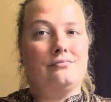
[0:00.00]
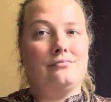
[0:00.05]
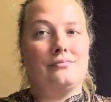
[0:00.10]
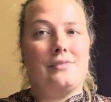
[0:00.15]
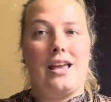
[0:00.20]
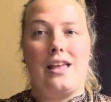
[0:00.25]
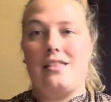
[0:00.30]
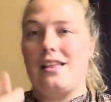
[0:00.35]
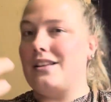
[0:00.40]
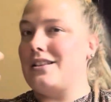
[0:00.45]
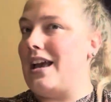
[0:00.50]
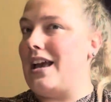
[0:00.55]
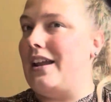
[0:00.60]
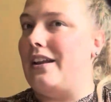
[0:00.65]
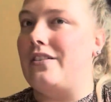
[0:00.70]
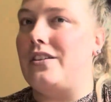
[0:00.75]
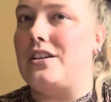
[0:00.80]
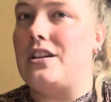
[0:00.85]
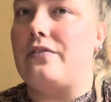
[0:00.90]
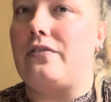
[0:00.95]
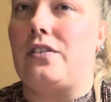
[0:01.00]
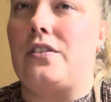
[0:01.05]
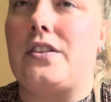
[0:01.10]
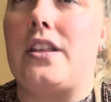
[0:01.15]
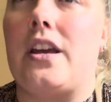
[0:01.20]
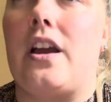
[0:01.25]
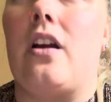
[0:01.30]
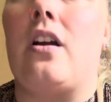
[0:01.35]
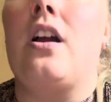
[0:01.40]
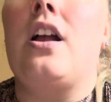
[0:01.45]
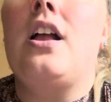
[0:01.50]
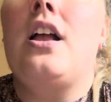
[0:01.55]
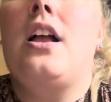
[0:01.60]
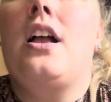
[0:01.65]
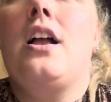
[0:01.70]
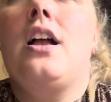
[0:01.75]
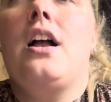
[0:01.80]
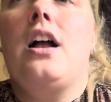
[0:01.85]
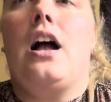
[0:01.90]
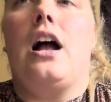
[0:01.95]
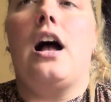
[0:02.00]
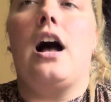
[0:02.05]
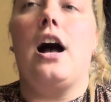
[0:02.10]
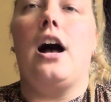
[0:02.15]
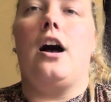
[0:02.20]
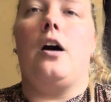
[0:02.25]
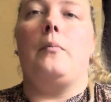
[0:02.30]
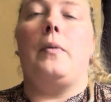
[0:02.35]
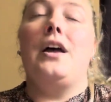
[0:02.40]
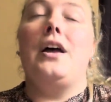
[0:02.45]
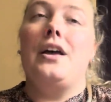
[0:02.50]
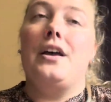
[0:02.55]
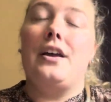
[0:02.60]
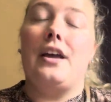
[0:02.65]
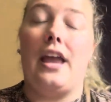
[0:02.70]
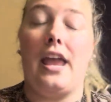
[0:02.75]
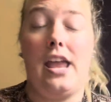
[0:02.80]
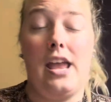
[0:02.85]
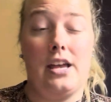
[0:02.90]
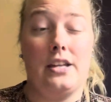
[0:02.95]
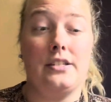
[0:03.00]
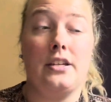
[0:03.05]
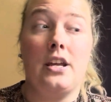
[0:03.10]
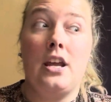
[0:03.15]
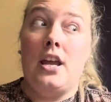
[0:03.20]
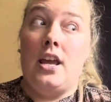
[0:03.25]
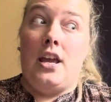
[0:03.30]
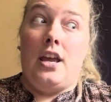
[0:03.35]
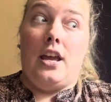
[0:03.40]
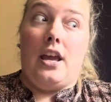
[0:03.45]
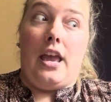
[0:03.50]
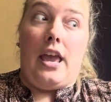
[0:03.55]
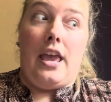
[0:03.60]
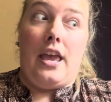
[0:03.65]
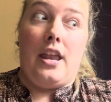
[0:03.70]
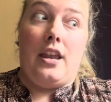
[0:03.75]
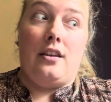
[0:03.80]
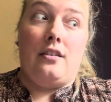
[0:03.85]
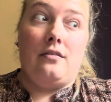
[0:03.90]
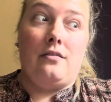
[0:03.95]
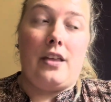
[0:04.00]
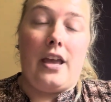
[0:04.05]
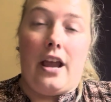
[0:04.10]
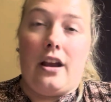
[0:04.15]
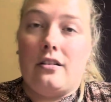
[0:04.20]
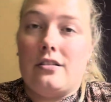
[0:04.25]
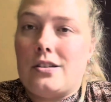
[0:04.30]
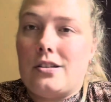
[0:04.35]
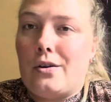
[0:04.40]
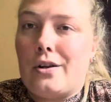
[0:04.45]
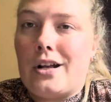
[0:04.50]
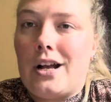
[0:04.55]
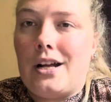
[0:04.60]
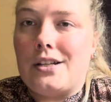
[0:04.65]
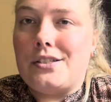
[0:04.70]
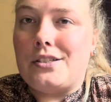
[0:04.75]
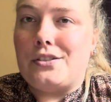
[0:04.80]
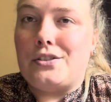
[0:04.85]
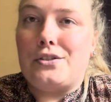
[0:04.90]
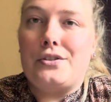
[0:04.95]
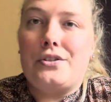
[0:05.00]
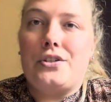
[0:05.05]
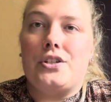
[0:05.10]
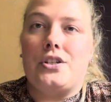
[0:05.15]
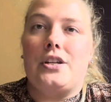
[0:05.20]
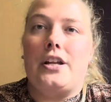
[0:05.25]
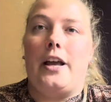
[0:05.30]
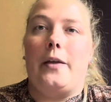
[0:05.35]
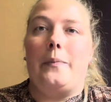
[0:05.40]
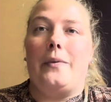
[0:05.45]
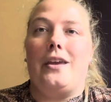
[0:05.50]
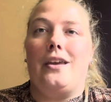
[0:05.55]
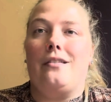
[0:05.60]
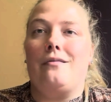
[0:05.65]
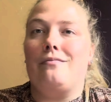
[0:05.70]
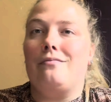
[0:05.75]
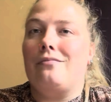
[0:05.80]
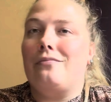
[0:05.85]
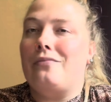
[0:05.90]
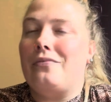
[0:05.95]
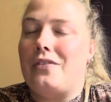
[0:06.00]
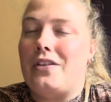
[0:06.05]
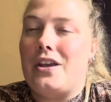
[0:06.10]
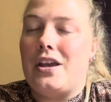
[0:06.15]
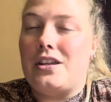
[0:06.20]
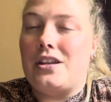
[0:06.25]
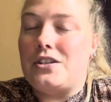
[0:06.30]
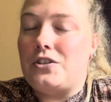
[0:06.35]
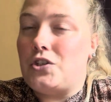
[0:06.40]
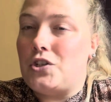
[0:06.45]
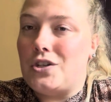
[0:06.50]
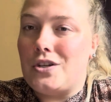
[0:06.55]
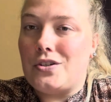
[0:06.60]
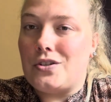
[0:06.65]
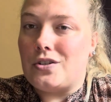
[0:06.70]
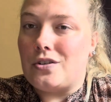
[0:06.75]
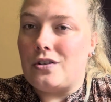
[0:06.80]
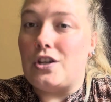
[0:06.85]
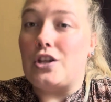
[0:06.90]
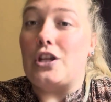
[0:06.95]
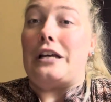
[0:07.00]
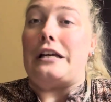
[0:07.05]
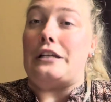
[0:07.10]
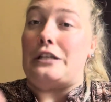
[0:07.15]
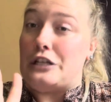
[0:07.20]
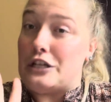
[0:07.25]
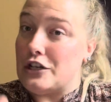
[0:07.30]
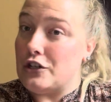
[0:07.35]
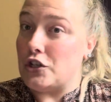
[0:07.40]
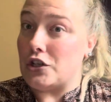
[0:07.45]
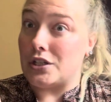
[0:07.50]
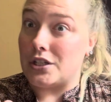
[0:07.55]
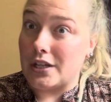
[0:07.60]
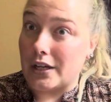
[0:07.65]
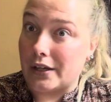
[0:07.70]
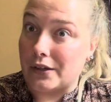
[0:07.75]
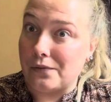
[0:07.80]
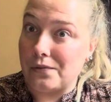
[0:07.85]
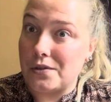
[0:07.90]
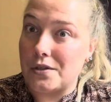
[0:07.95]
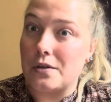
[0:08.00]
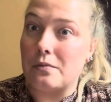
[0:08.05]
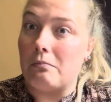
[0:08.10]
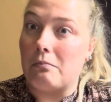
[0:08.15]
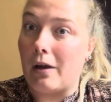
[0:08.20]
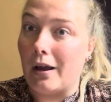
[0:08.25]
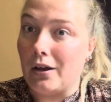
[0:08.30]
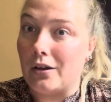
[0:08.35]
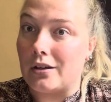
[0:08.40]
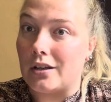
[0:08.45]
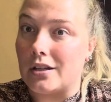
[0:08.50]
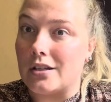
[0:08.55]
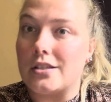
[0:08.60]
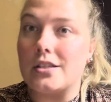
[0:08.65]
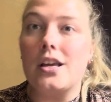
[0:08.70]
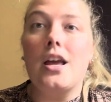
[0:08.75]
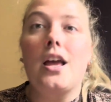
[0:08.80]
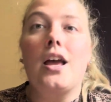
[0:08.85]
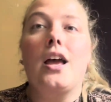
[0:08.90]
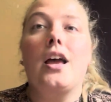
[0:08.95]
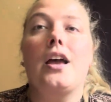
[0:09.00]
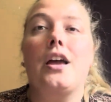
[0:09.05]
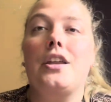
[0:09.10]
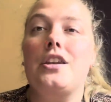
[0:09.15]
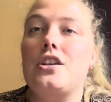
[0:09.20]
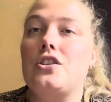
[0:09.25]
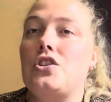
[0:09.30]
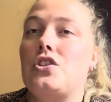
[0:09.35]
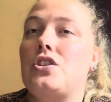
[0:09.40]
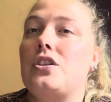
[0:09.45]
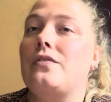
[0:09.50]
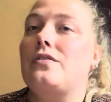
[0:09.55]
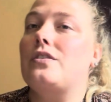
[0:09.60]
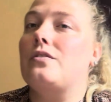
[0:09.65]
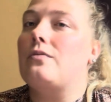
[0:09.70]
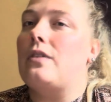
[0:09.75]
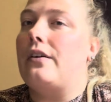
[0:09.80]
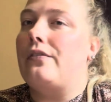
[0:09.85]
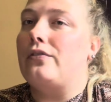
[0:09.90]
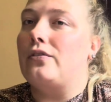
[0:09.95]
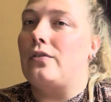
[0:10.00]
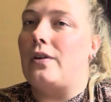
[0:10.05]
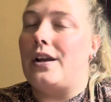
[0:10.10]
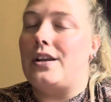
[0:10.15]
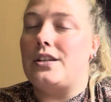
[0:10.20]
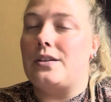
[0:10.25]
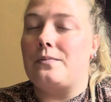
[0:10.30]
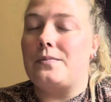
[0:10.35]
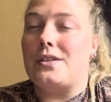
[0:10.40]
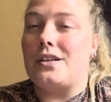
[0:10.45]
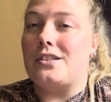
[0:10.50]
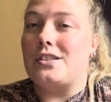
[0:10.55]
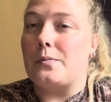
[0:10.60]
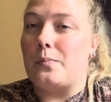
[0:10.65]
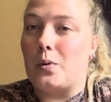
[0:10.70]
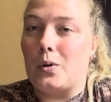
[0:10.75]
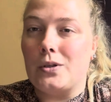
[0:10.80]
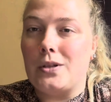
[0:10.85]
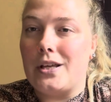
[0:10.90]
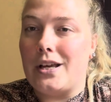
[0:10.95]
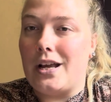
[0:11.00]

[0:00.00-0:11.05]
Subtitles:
And that's kind of the difference there. And in the Arizona Constitution, I mean, the initiatives and referendums, they support the